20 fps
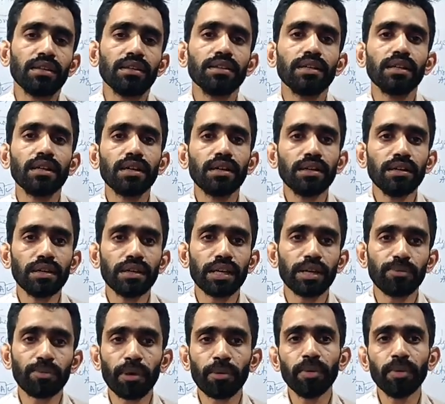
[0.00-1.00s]
the
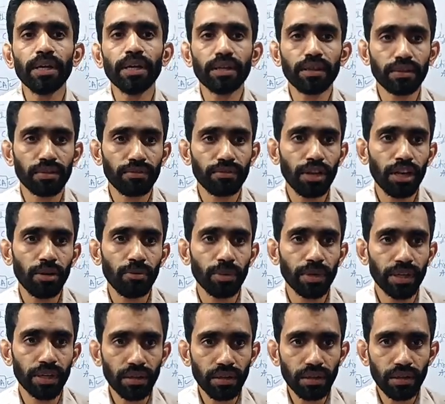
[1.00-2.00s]
republic will
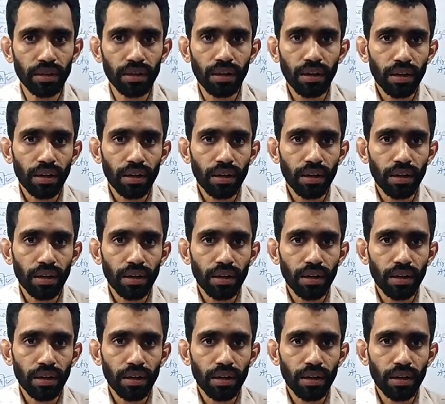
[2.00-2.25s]
be,